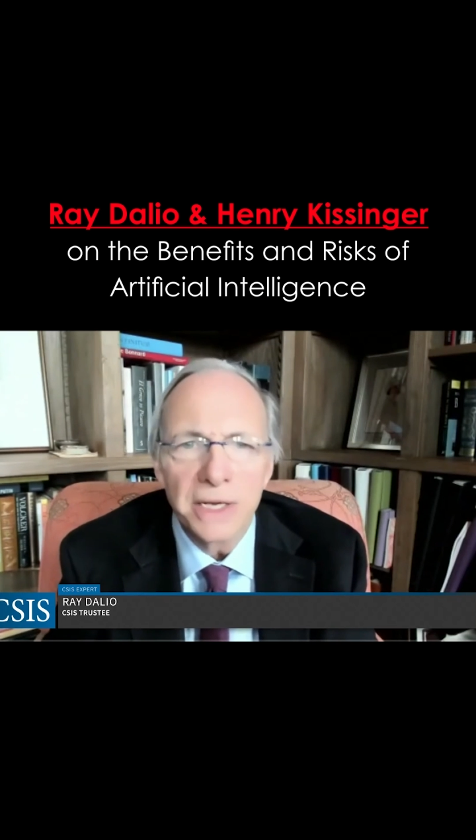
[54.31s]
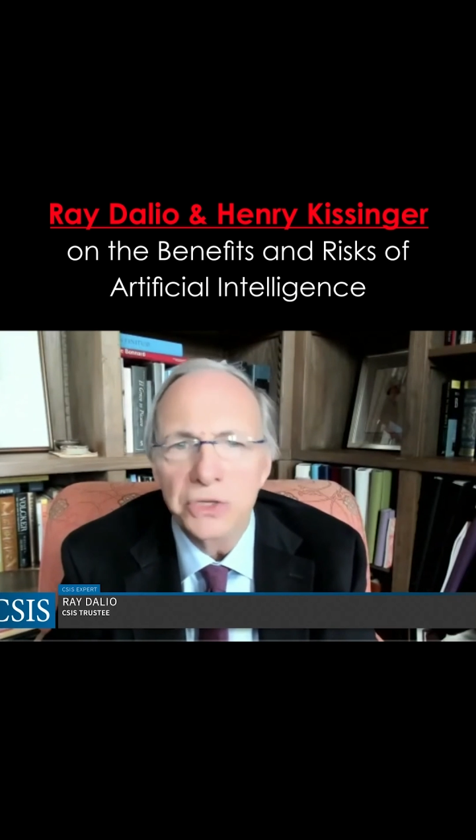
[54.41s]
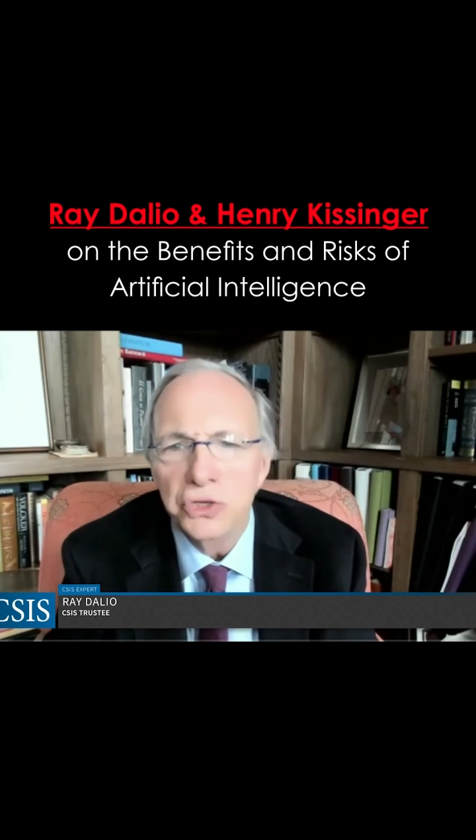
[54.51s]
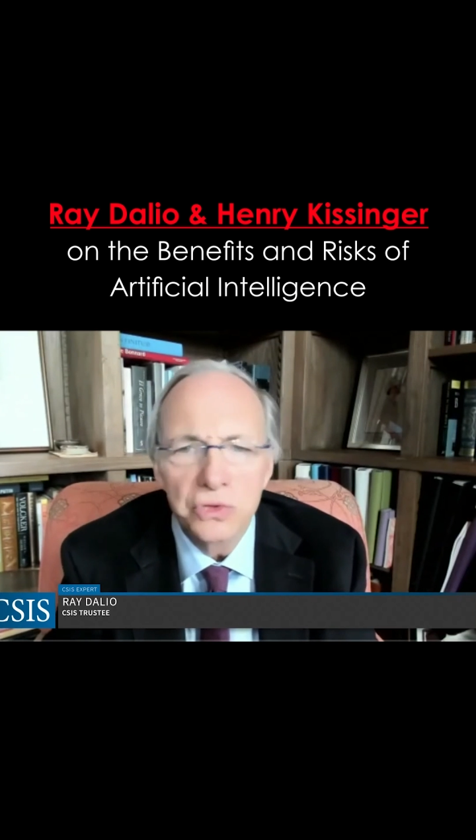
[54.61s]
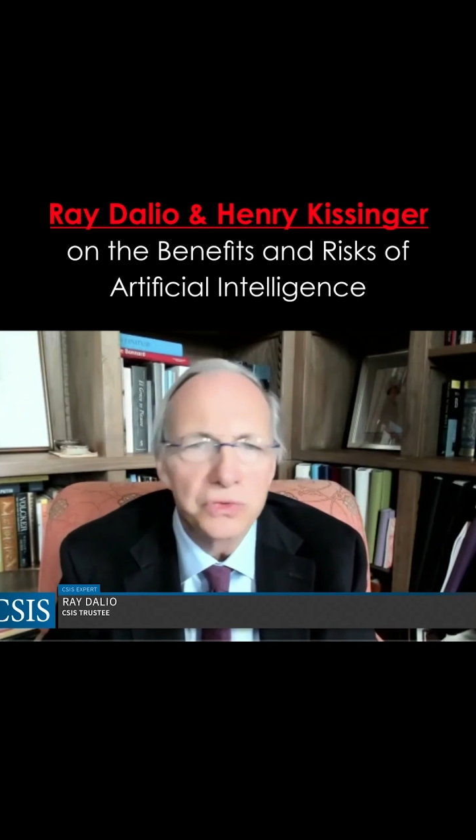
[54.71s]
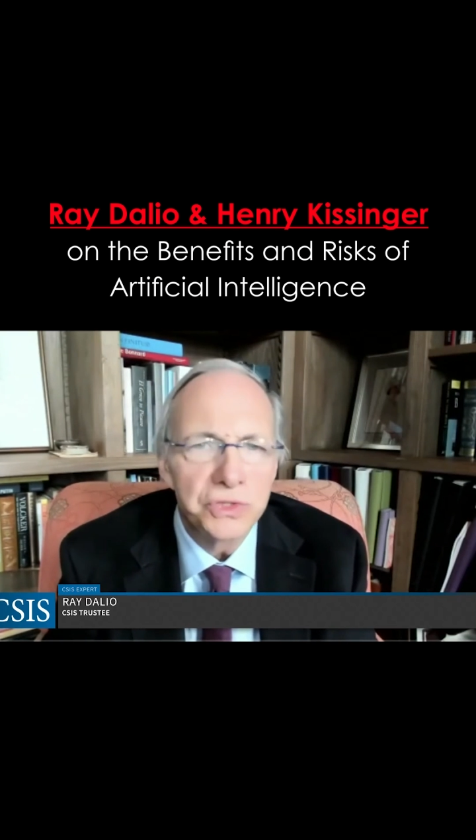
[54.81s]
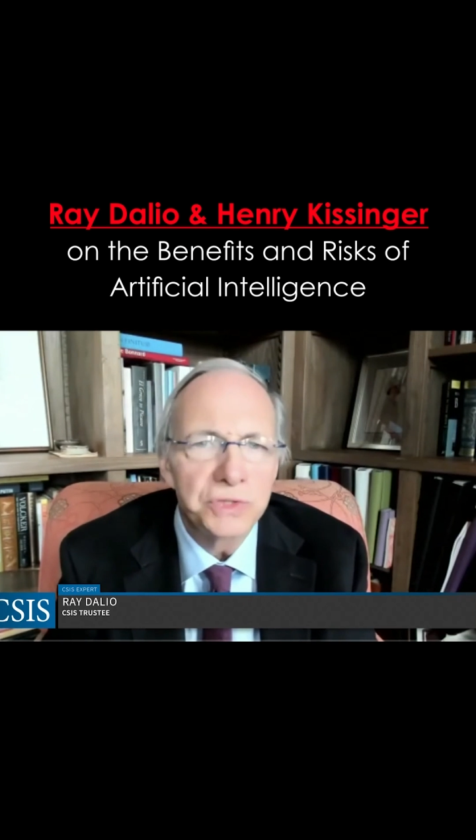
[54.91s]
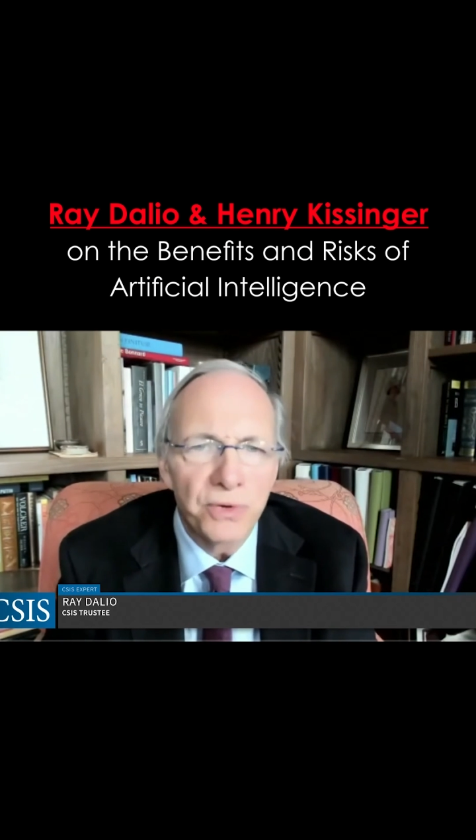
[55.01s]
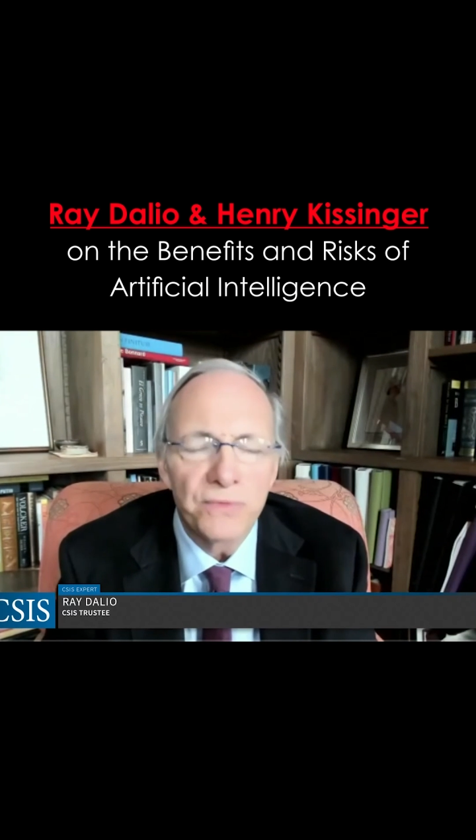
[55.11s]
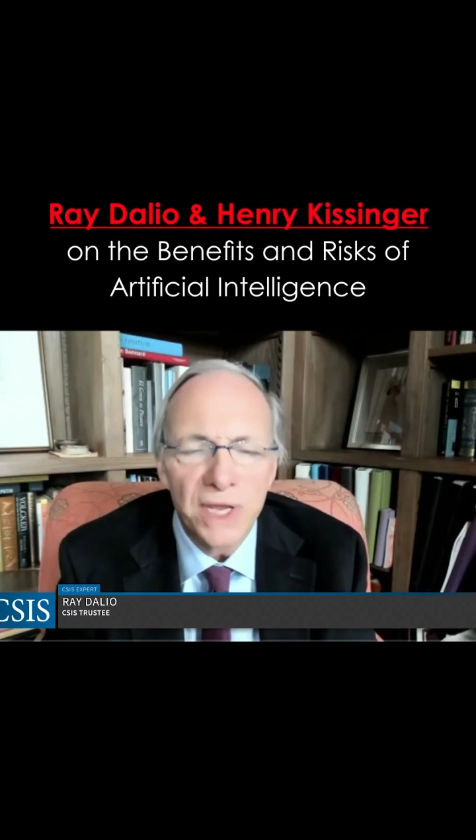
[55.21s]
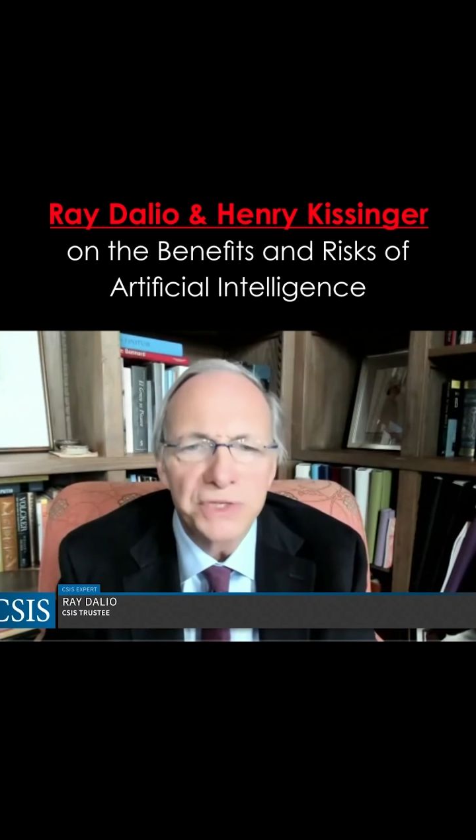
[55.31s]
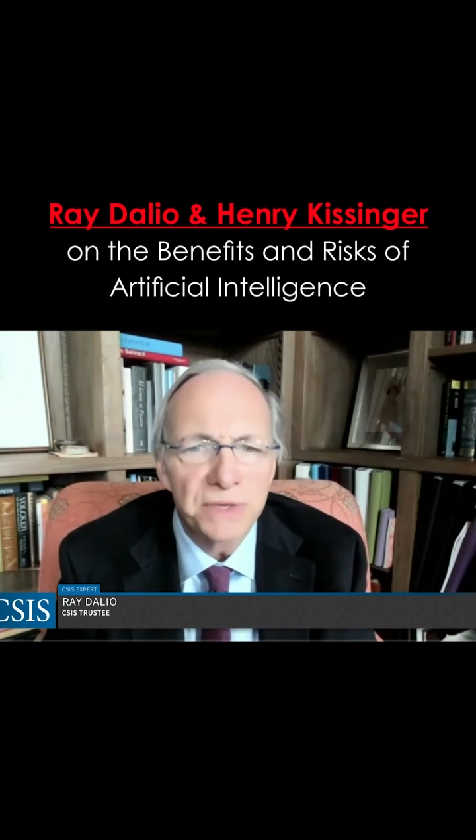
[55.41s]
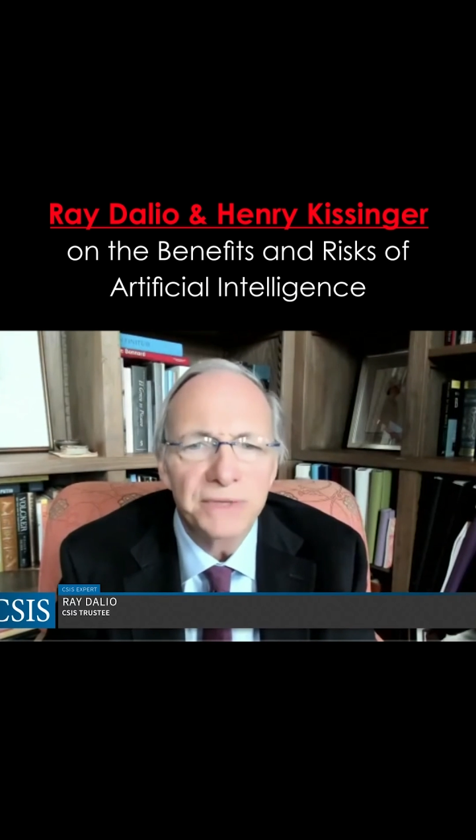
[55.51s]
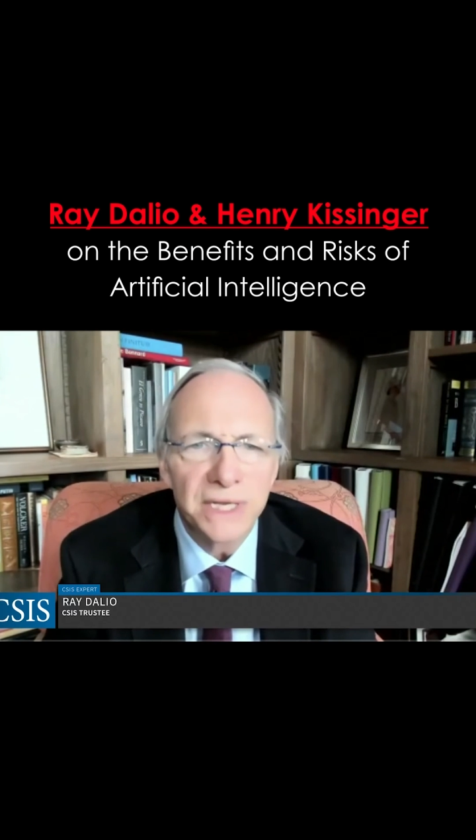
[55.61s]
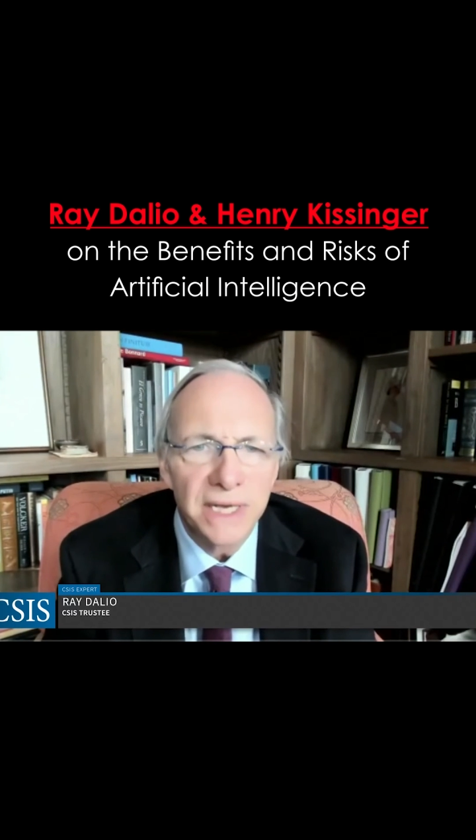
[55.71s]
and used
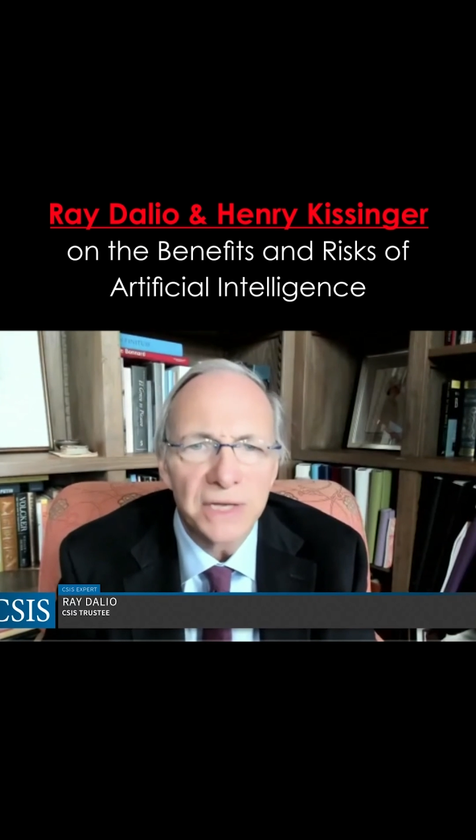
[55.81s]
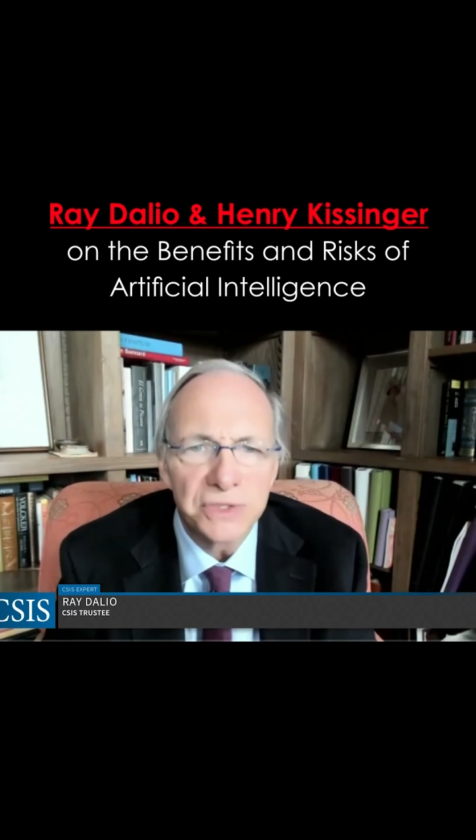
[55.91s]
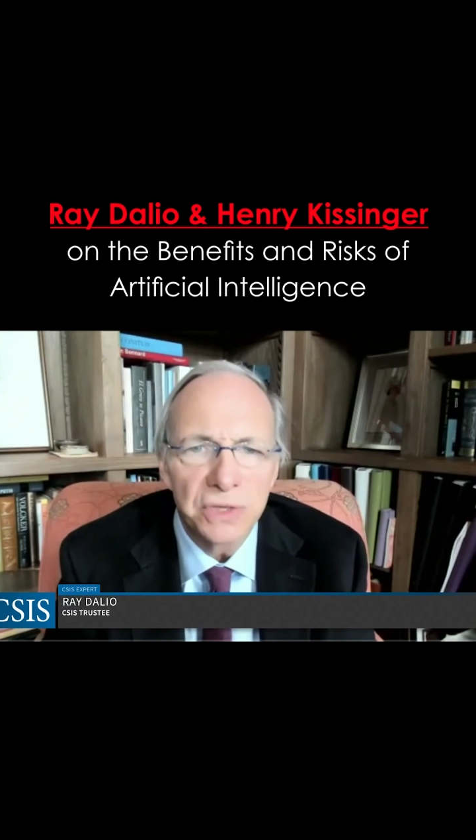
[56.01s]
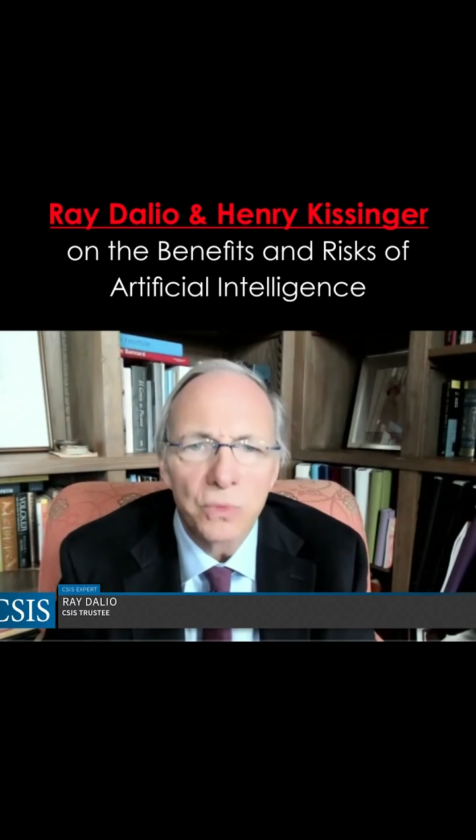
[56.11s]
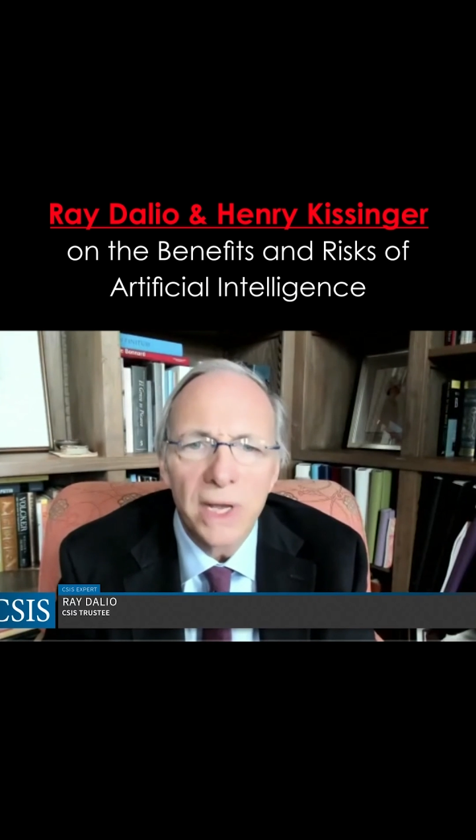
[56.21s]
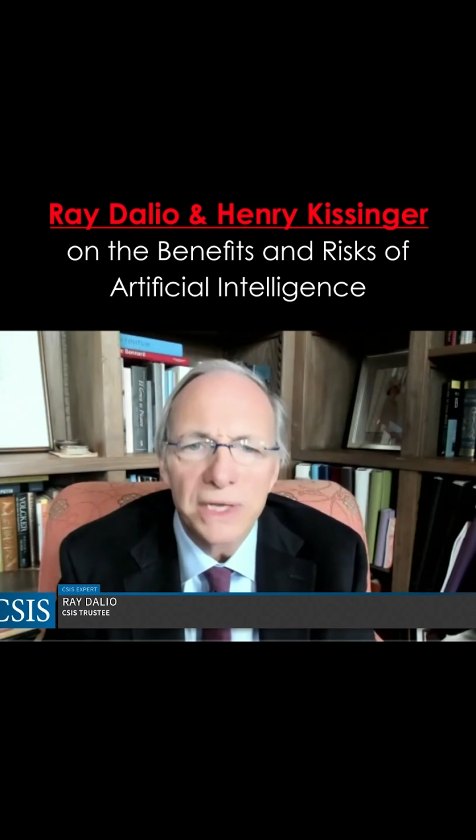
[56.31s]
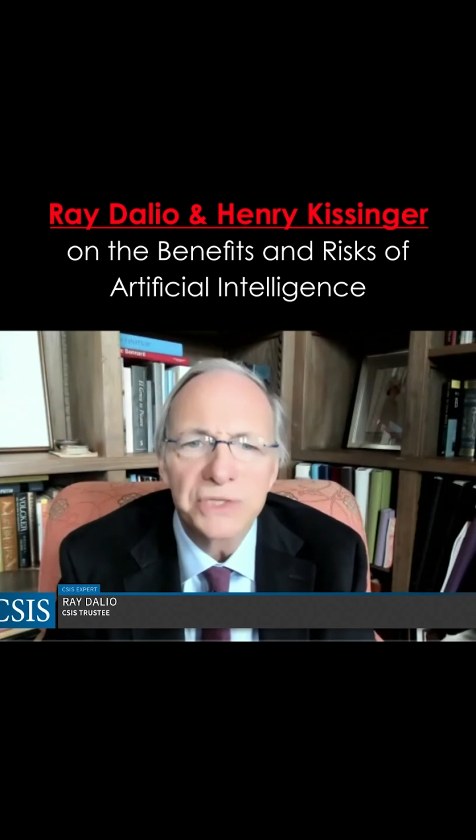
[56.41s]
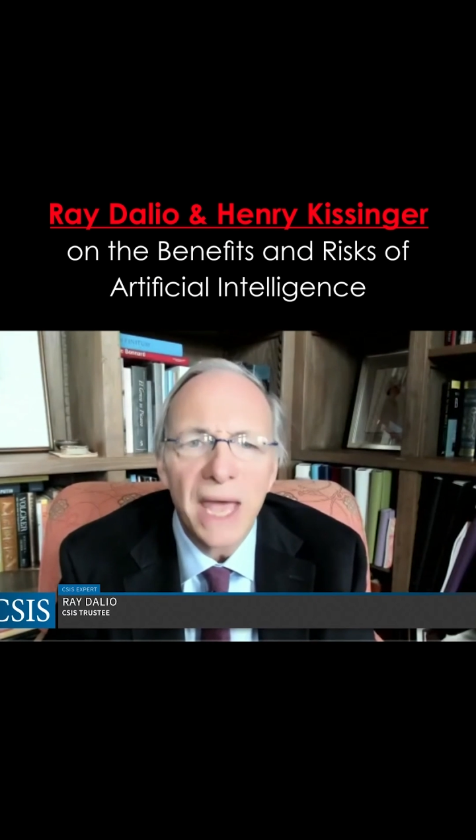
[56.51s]
pervasively in excellent ways.